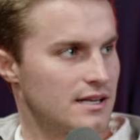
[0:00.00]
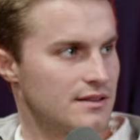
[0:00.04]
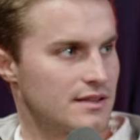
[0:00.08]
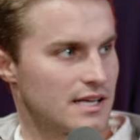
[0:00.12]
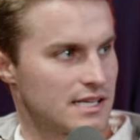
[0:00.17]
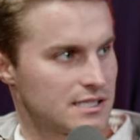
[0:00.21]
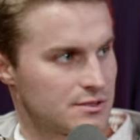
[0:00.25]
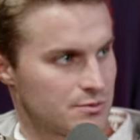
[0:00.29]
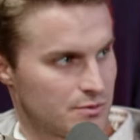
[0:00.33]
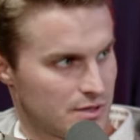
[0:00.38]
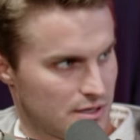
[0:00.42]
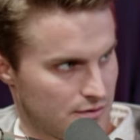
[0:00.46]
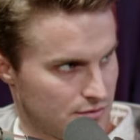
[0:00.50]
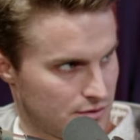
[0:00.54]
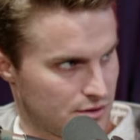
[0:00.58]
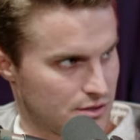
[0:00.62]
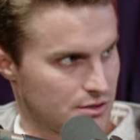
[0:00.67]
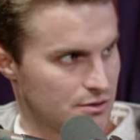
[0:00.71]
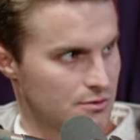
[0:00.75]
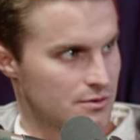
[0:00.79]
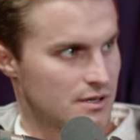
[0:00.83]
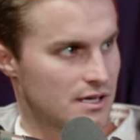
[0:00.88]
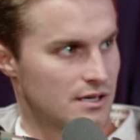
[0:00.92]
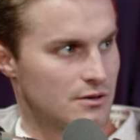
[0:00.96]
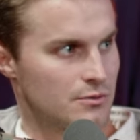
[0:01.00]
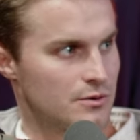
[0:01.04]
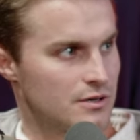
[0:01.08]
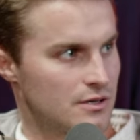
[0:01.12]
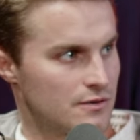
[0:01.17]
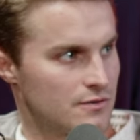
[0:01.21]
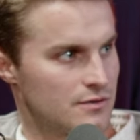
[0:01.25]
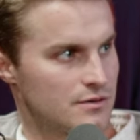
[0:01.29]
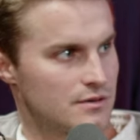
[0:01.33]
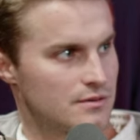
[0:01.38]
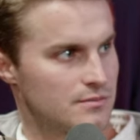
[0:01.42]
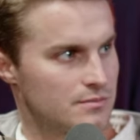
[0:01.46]
And that's whenever you kind of went
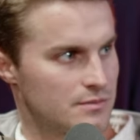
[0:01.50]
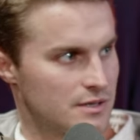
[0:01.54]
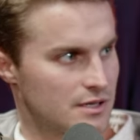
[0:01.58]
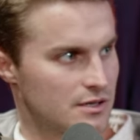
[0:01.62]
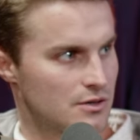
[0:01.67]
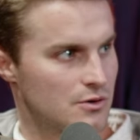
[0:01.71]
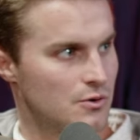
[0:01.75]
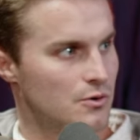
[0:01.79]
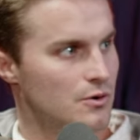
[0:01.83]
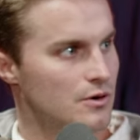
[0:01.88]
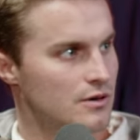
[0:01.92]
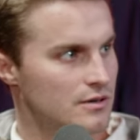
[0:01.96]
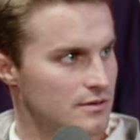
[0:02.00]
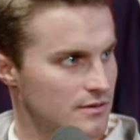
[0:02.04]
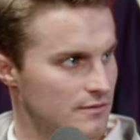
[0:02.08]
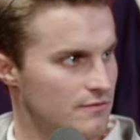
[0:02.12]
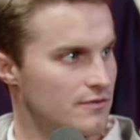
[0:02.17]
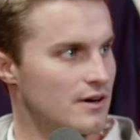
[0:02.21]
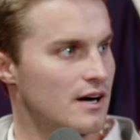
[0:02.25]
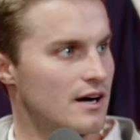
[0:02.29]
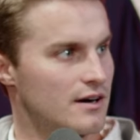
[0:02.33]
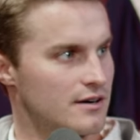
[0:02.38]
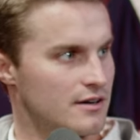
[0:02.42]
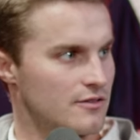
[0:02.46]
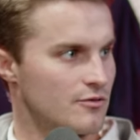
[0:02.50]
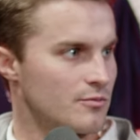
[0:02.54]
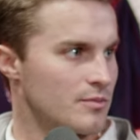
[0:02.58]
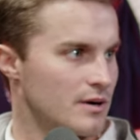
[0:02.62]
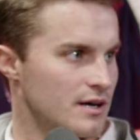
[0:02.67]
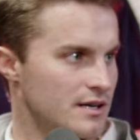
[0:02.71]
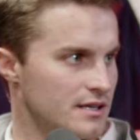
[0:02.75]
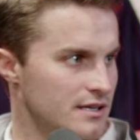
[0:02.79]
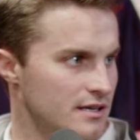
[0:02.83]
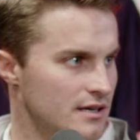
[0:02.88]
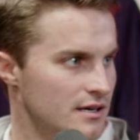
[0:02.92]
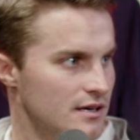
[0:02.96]
over the midcourt and fired
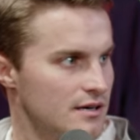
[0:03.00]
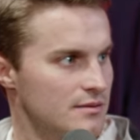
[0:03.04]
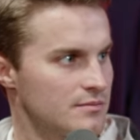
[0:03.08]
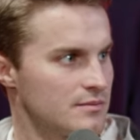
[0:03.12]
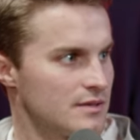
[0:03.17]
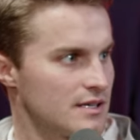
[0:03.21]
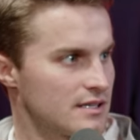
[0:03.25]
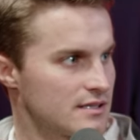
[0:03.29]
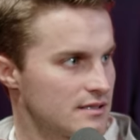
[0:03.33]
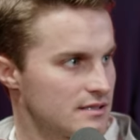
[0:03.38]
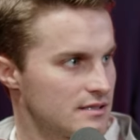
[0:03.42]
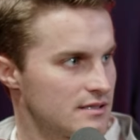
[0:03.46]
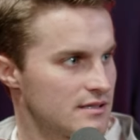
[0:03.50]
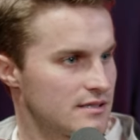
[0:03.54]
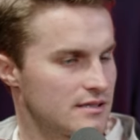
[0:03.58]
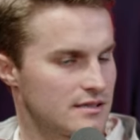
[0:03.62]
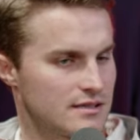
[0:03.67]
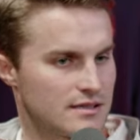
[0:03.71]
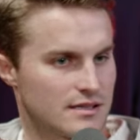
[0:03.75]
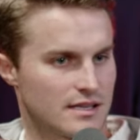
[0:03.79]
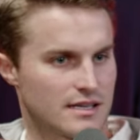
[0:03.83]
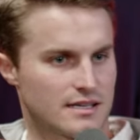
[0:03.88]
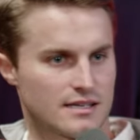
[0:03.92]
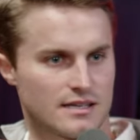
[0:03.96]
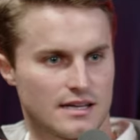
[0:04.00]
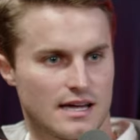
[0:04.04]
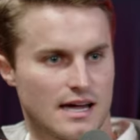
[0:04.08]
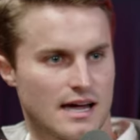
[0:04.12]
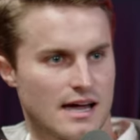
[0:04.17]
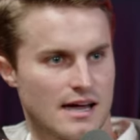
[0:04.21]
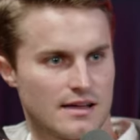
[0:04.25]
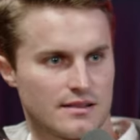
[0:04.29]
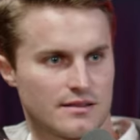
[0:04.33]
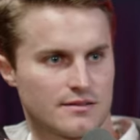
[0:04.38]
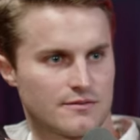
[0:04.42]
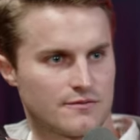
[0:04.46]
everybody up. Like,
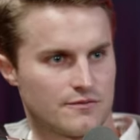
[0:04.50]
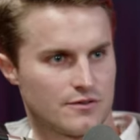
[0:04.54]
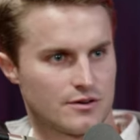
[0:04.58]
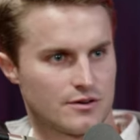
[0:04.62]
like for